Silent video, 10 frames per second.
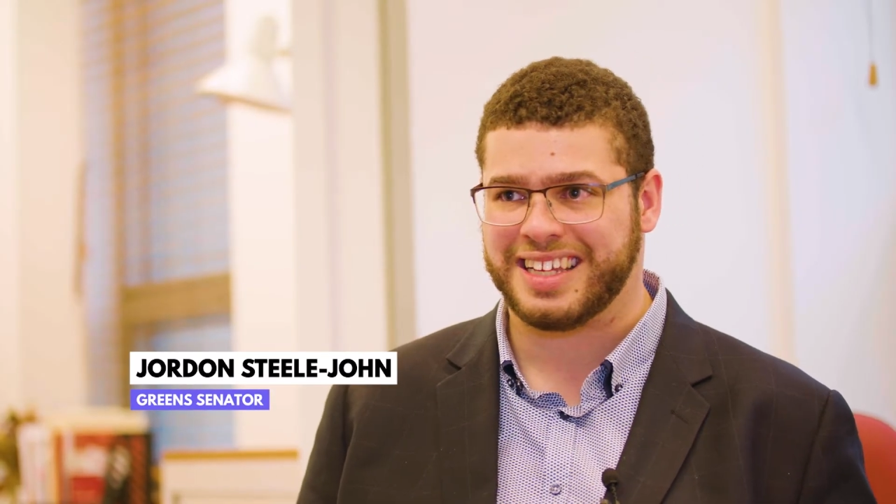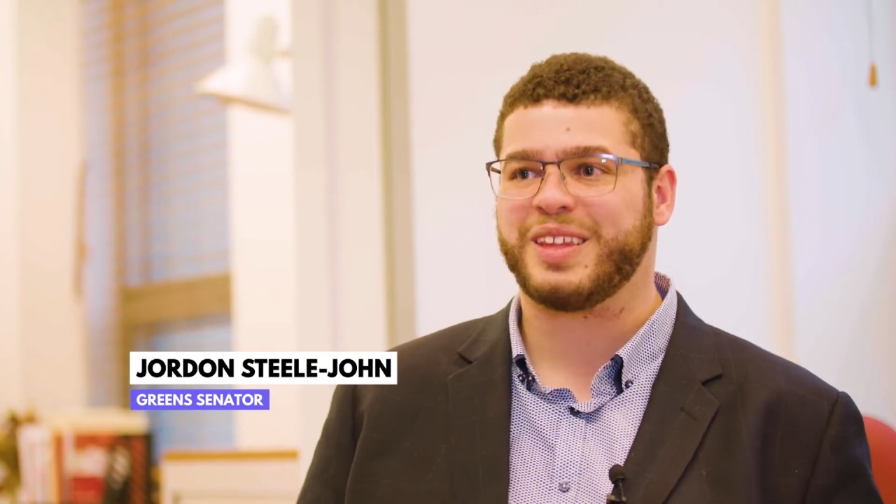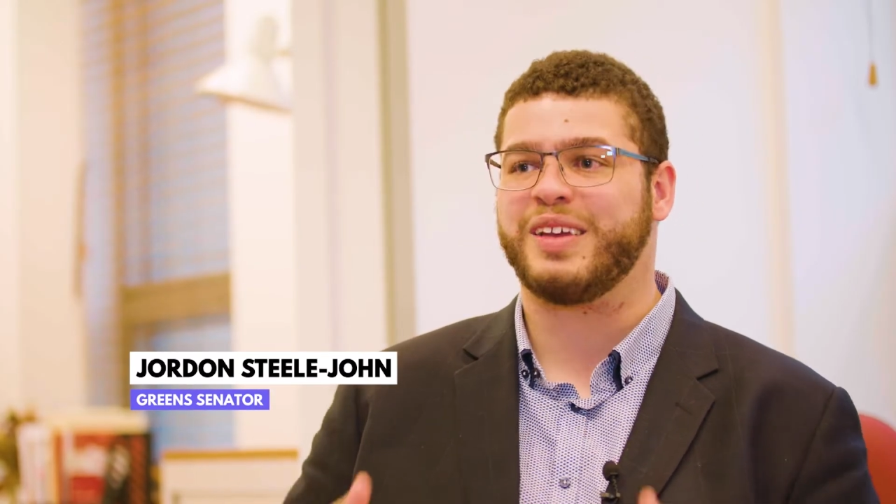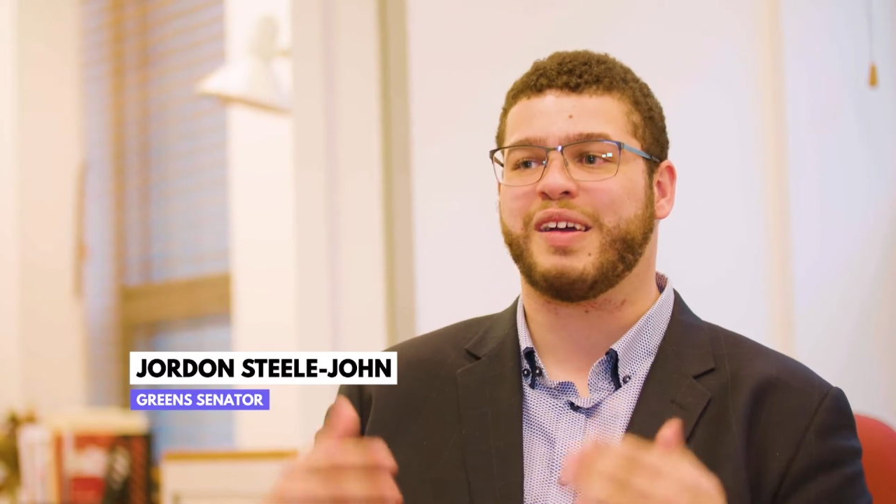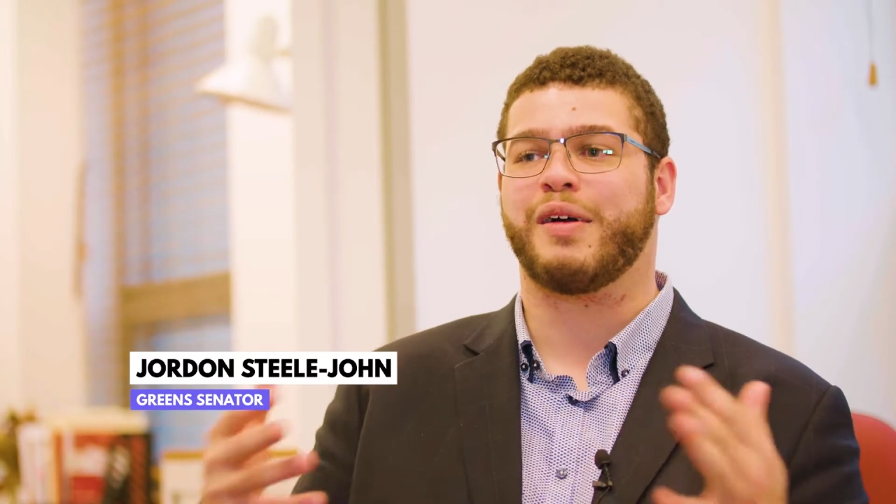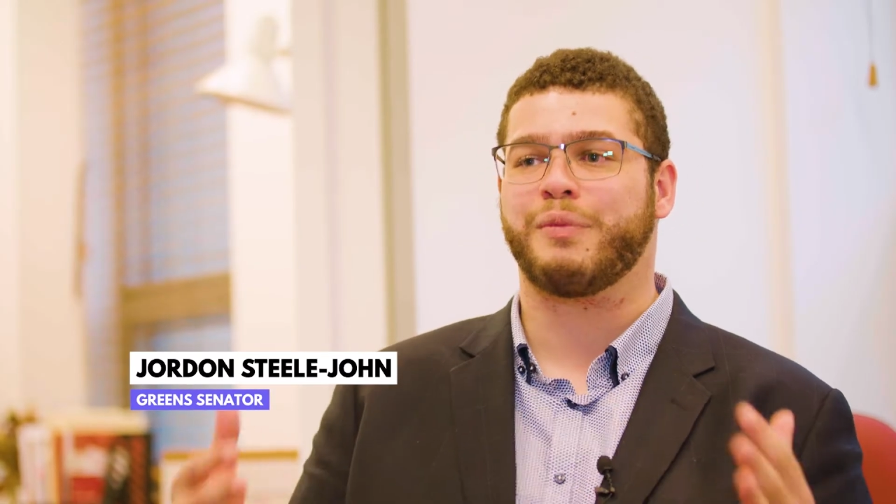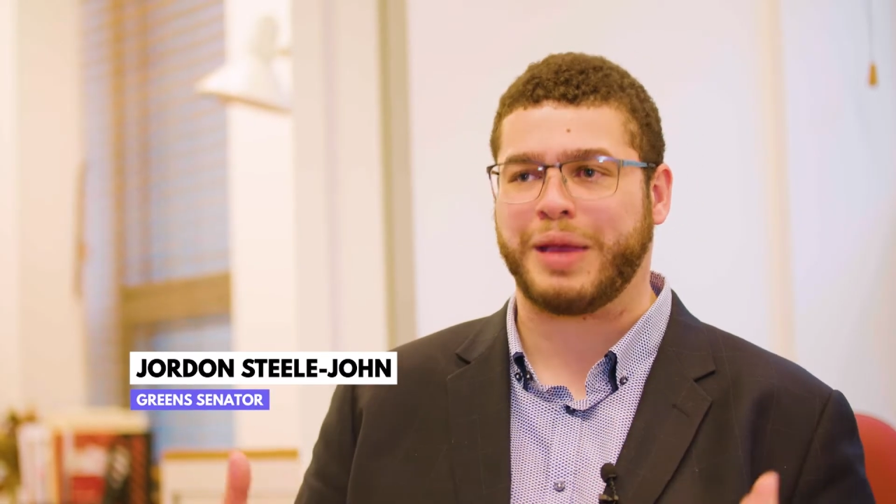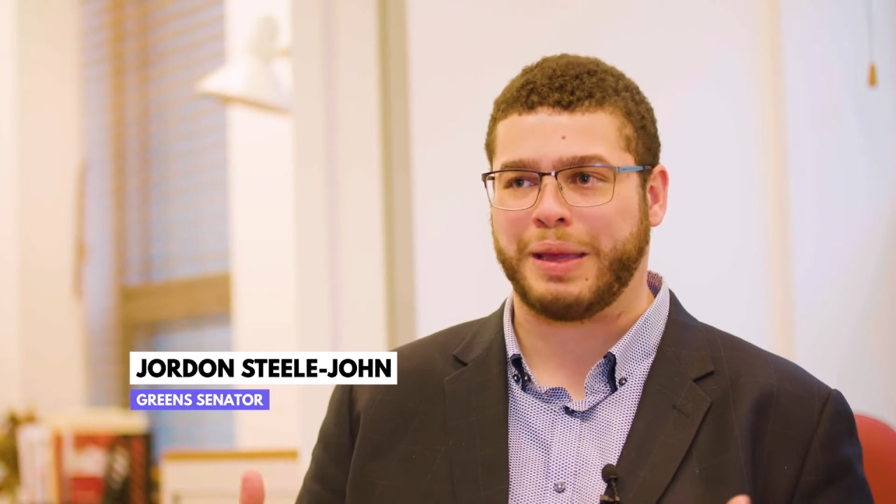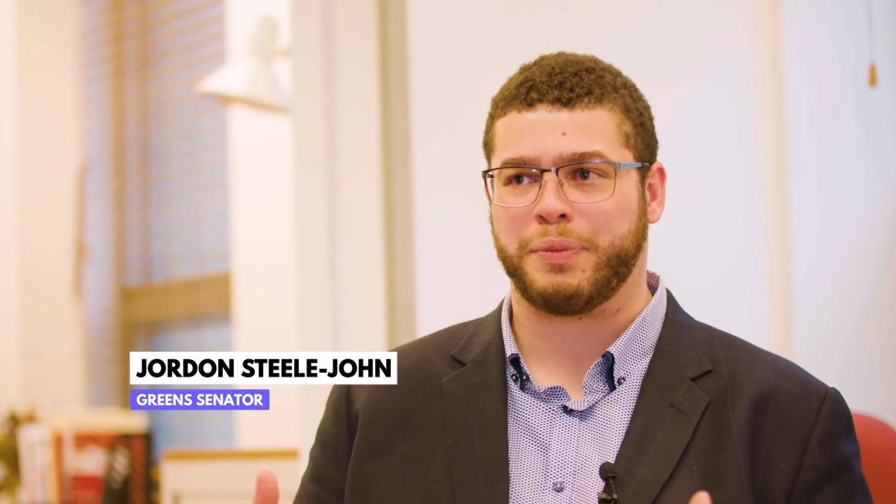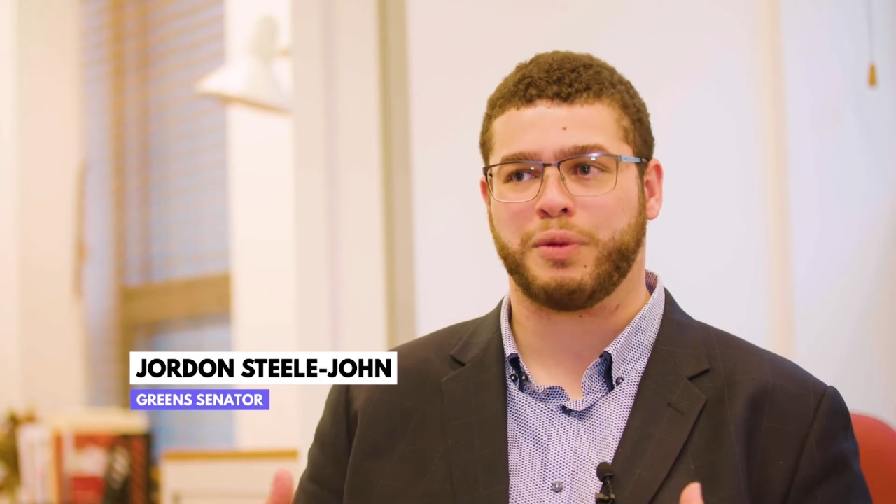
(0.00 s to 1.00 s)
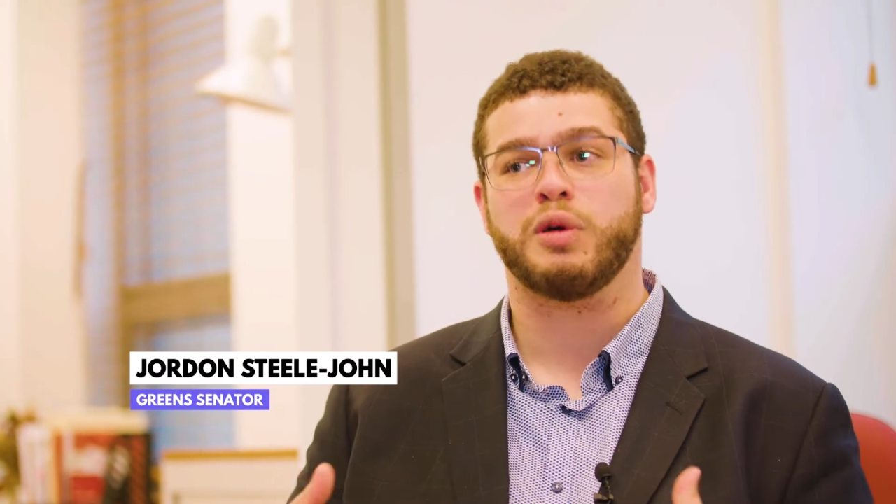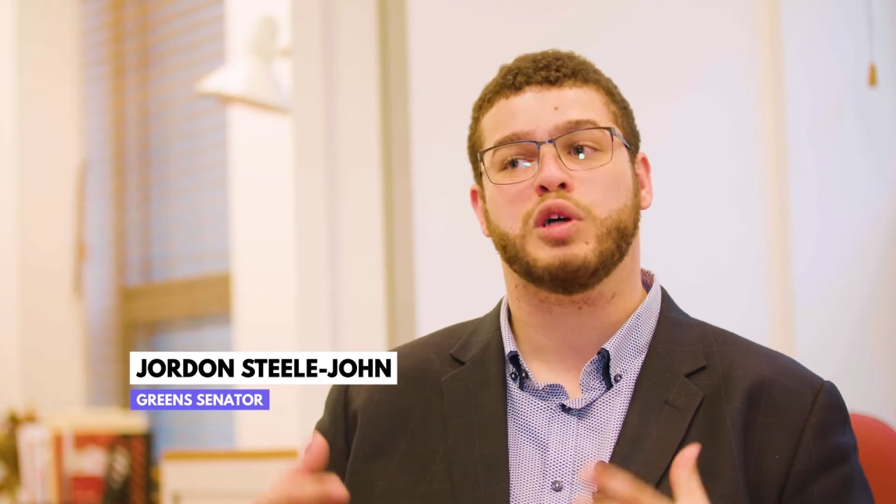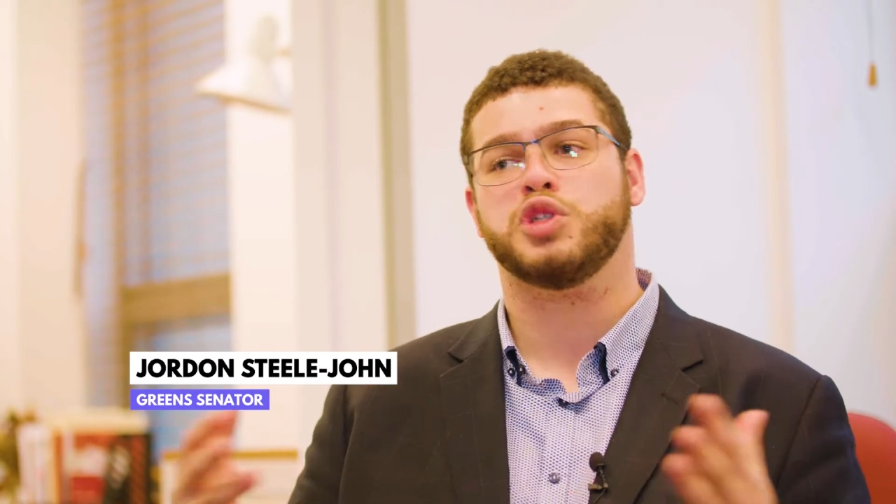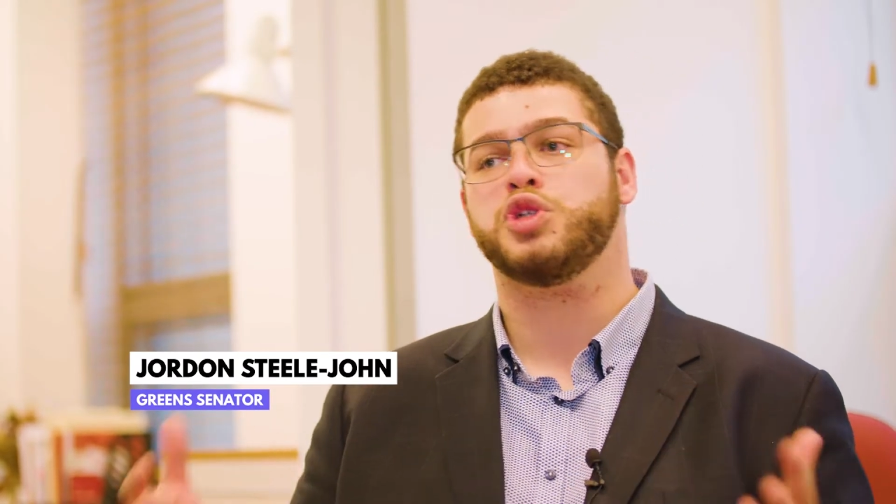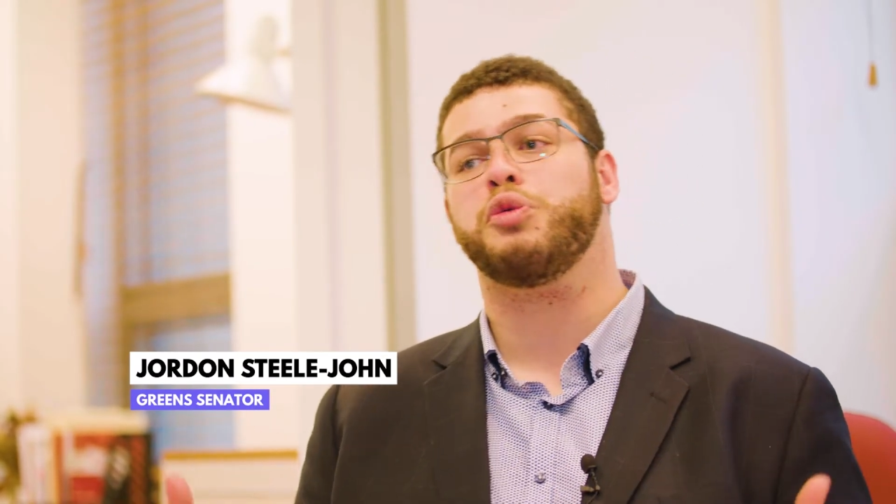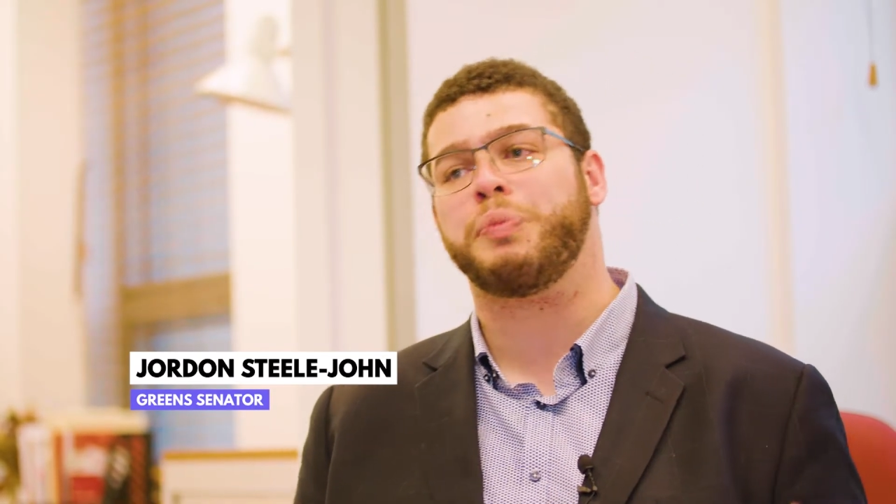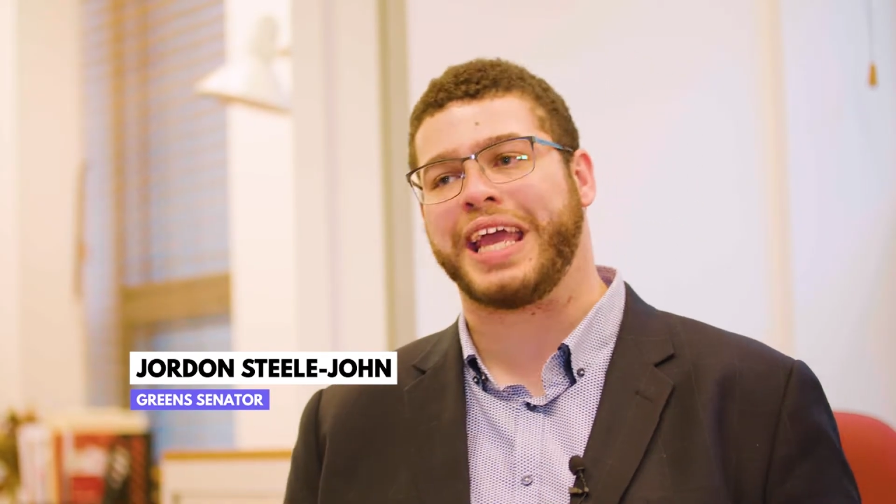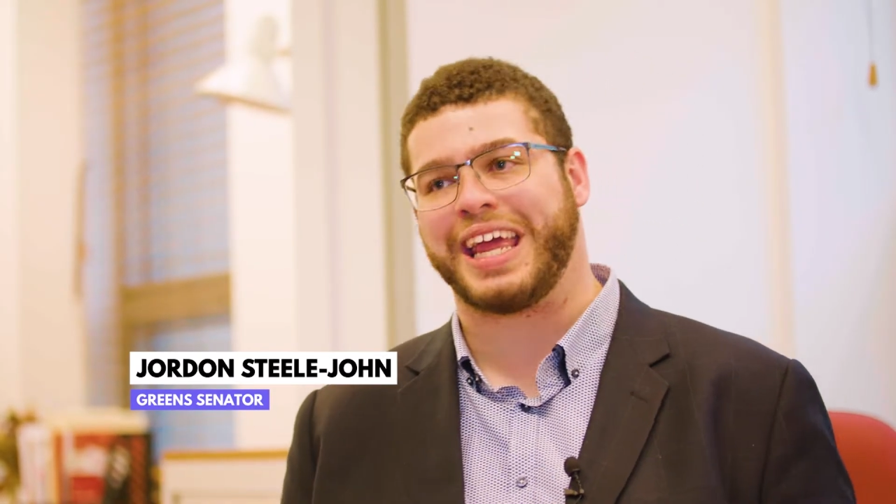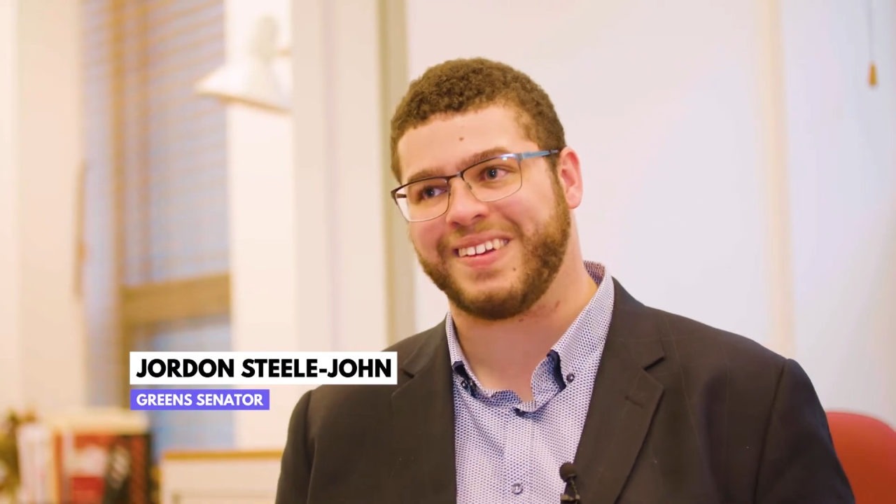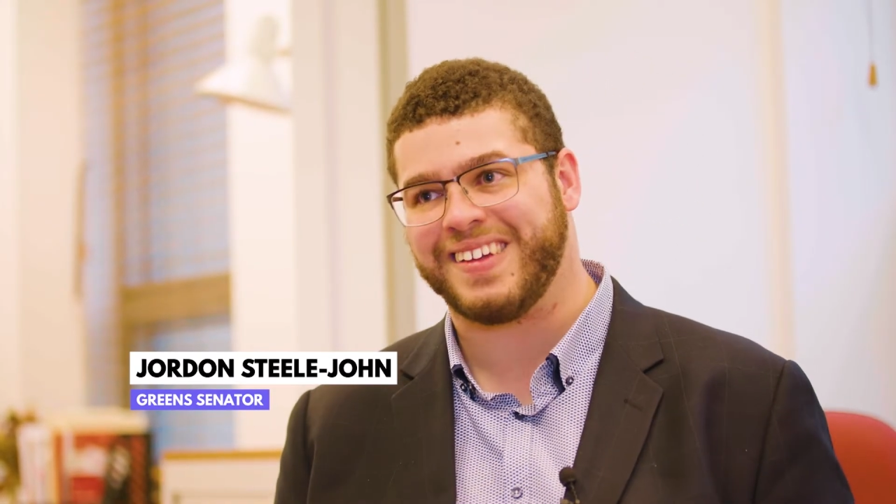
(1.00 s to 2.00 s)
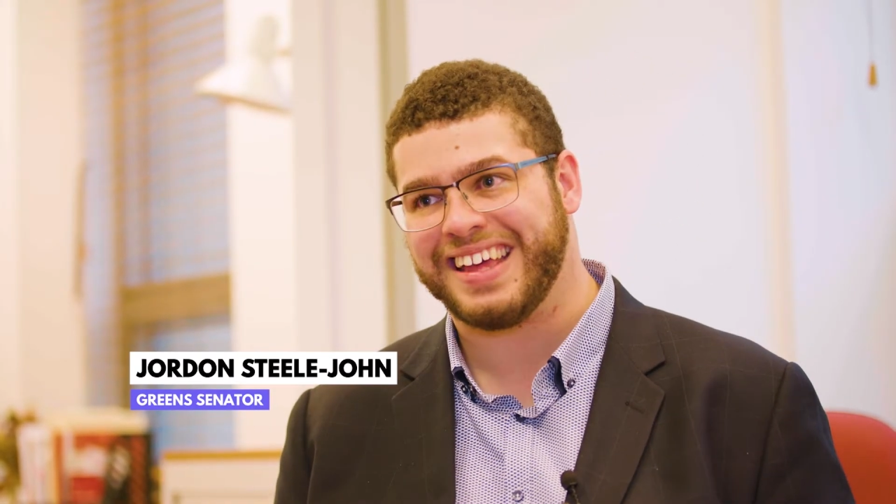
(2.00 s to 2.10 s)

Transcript: that young people should be in.